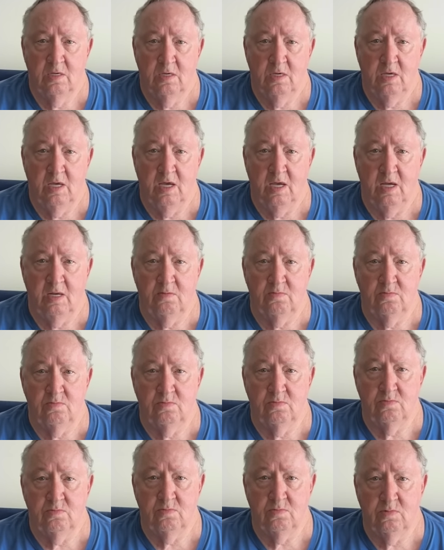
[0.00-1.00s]

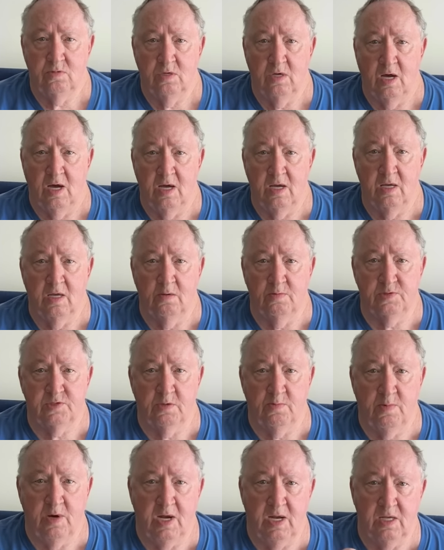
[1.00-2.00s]
And I helped
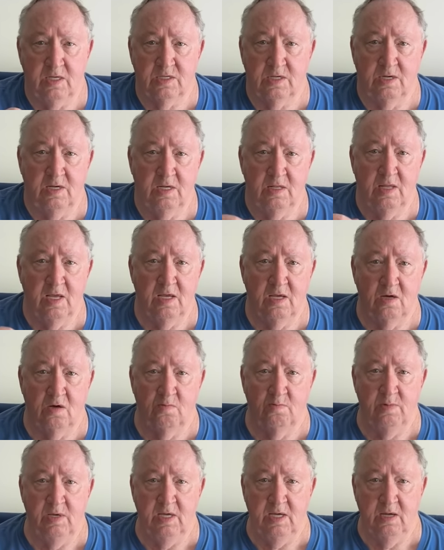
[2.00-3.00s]
somebody, so then they helped
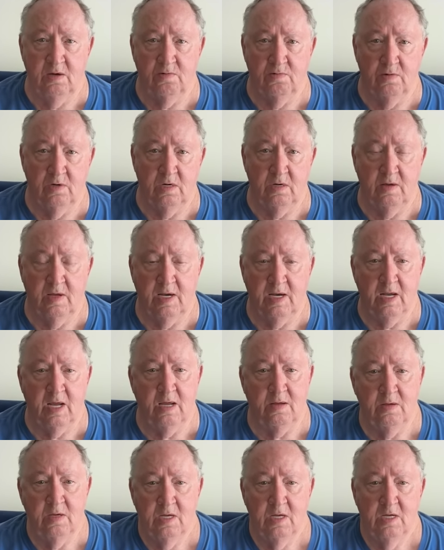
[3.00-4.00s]
me get rid of
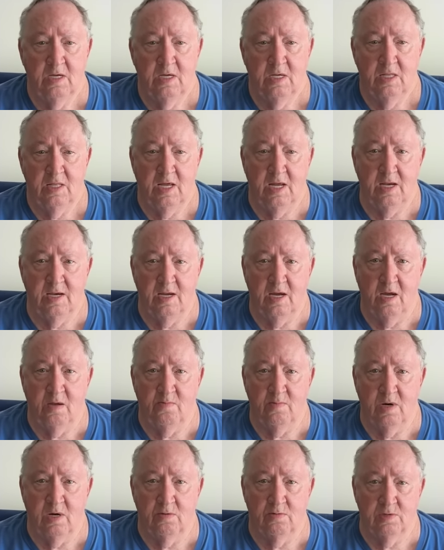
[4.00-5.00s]
it. That
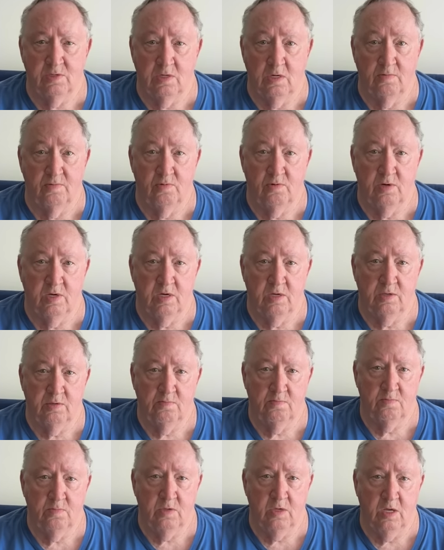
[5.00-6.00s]
nightmare was over with,
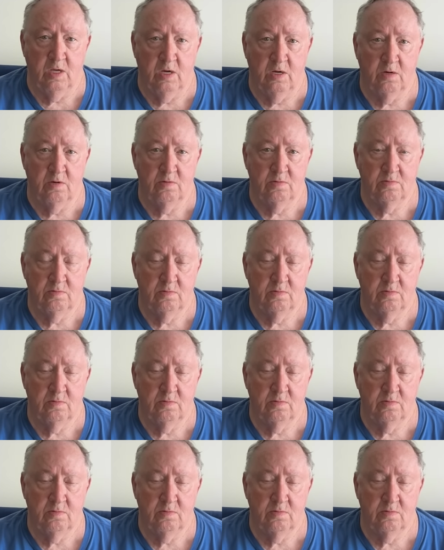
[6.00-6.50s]
you know.